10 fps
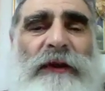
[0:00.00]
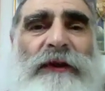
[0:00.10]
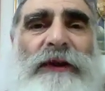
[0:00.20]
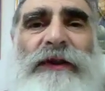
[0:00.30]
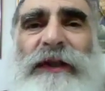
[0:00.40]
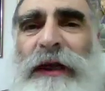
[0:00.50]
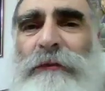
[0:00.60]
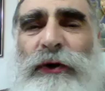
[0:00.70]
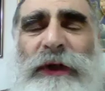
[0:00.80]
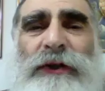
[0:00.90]
the
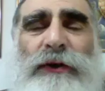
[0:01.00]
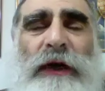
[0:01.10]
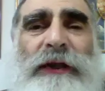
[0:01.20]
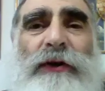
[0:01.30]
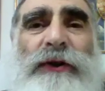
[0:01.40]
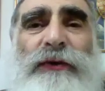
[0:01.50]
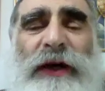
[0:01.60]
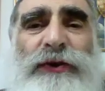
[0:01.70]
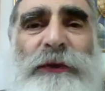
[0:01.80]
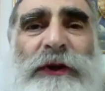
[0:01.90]
same Egoz
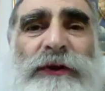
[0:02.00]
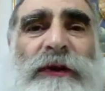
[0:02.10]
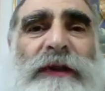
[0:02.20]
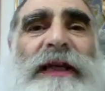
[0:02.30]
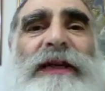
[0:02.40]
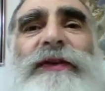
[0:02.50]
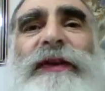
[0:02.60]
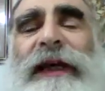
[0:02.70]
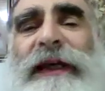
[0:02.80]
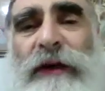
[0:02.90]
regiment,
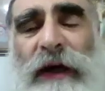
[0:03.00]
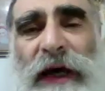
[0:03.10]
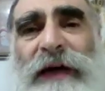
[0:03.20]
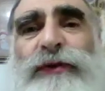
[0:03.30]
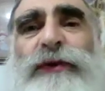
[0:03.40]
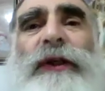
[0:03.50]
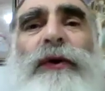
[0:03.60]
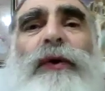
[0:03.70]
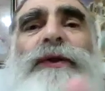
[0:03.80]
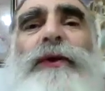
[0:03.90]
they
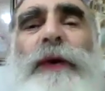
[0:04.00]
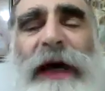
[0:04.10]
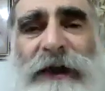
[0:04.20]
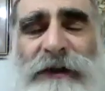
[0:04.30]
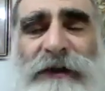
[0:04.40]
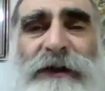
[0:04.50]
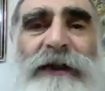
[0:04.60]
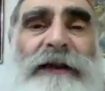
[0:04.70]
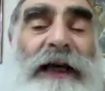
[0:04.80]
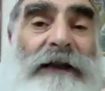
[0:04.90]
actually also
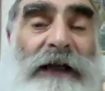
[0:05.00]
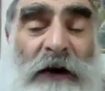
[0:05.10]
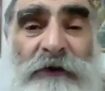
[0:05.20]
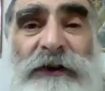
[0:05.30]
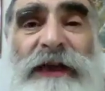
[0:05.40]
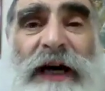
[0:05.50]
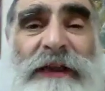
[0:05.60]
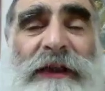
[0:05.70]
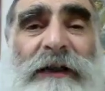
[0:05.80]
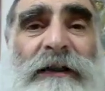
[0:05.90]
exited. They left
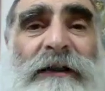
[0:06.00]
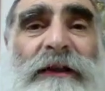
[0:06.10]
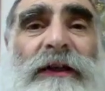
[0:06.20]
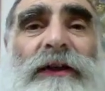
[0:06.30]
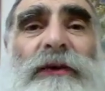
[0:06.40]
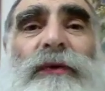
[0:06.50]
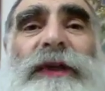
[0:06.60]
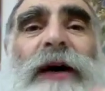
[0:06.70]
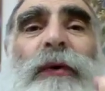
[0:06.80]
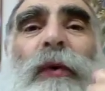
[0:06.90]
Gaza
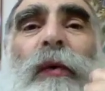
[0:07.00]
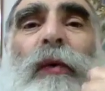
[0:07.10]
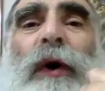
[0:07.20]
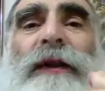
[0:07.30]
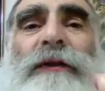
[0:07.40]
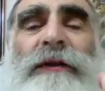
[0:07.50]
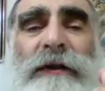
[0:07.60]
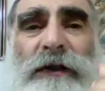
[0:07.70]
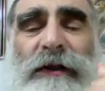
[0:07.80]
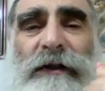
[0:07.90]
without
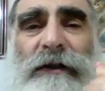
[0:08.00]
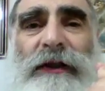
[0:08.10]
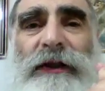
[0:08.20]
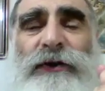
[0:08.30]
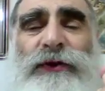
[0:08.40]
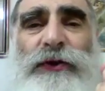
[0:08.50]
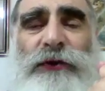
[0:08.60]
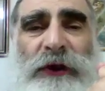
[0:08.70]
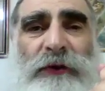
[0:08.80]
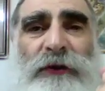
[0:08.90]
one
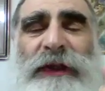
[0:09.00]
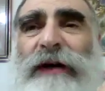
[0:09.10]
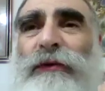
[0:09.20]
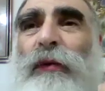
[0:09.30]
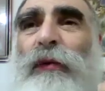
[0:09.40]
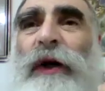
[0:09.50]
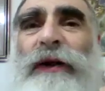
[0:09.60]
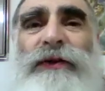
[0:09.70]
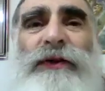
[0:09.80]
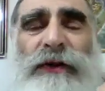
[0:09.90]
injury, without
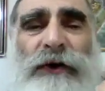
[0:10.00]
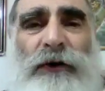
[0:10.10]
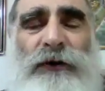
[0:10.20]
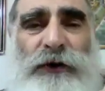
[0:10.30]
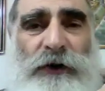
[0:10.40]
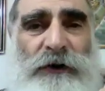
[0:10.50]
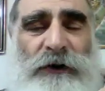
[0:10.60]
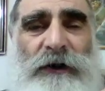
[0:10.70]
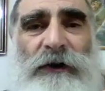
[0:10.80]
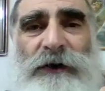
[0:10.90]
one
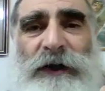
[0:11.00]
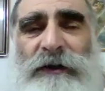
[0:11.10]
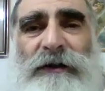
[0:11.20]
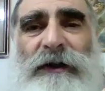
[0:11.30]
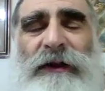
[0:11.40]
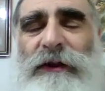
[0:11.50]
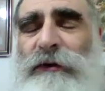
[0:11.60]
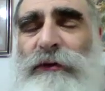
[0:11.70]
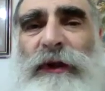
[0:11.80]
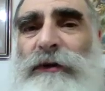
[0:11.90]
soldier. That
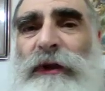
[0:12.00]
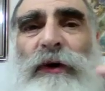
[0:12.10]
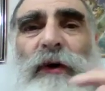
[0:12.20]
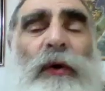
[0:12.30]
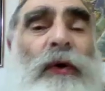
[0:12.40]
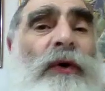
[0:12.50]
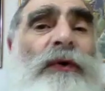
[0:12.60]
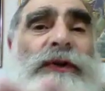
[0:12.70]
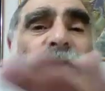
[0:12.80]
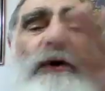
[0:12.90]

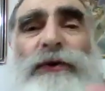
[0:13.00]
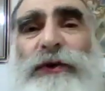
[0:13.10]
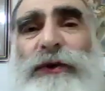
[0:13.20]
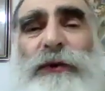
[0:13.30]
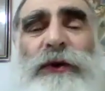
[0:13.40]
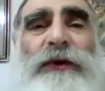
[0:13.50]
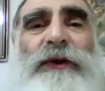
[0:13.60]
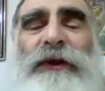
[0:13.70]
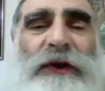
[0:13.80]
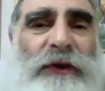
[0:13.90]
all the soldiers
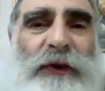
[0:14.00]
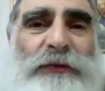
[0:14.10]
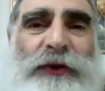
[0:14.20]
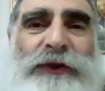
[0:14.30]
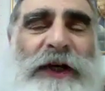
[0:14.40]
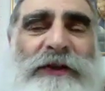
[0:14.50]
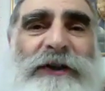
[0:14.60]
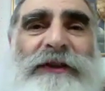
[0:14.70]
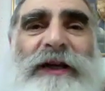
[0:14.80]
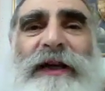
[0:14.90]
were
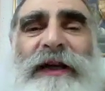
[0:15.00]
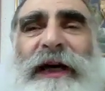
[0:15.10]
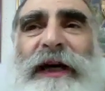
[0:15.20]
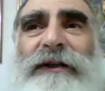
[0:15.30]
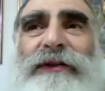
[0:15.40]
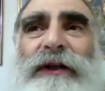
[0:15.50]
protected, and